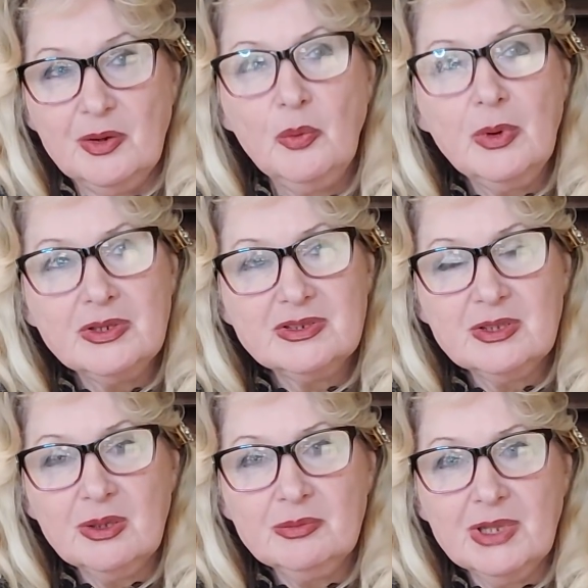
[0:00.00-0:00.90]

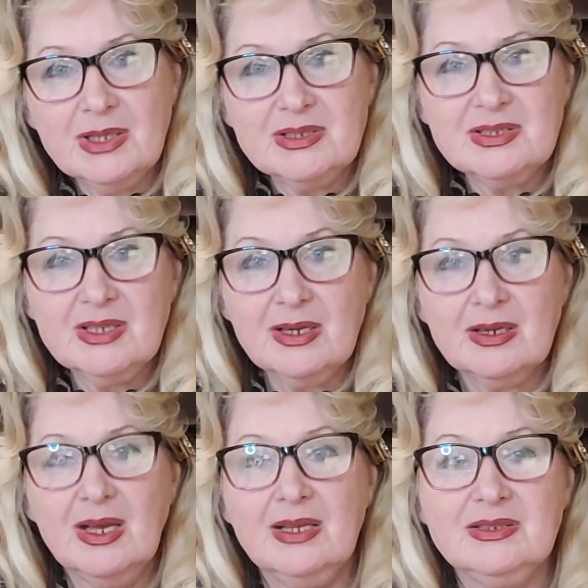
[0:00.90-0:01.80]
wisdom, that
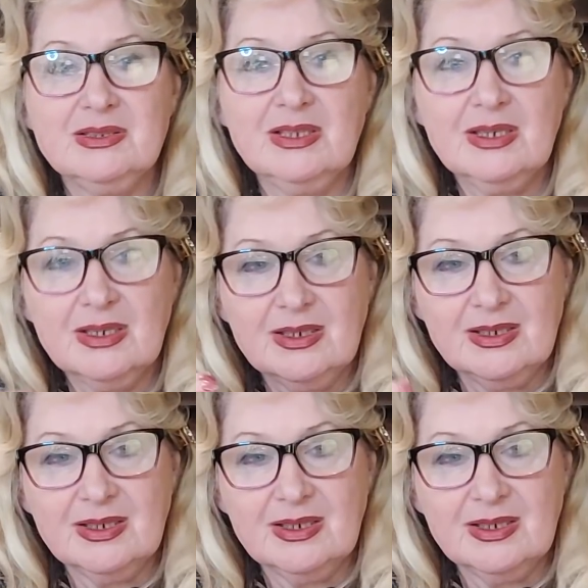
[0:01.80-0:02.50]
sarcastic